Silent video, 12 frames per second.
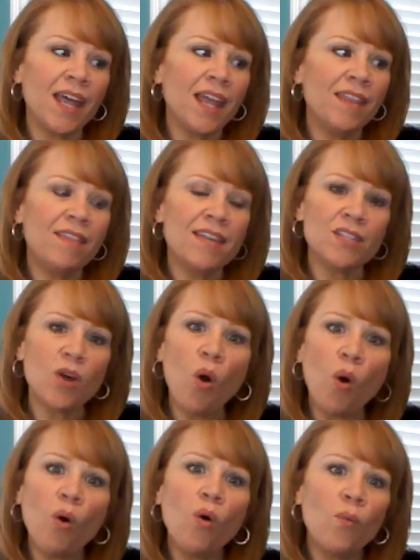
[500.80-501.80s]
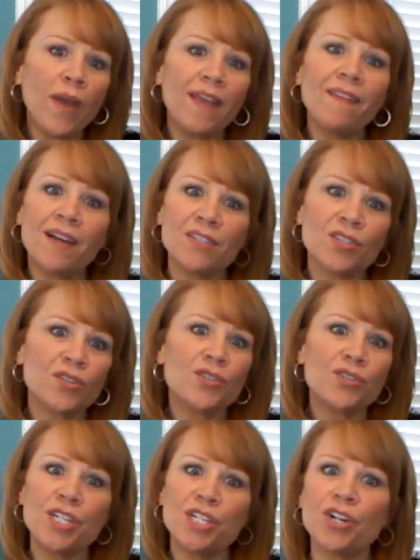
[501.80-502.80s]
this whole weight loss
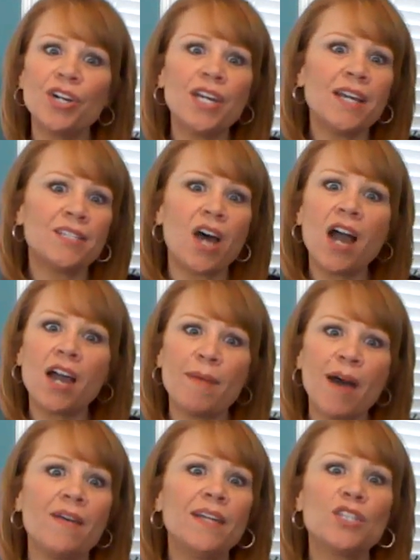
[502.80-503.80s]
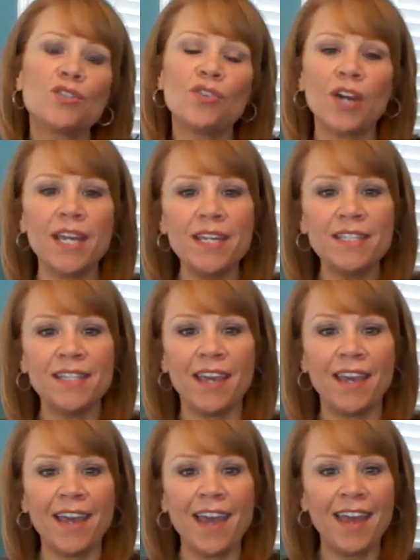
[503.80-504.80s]
surgery journey I talk about, it's crazy,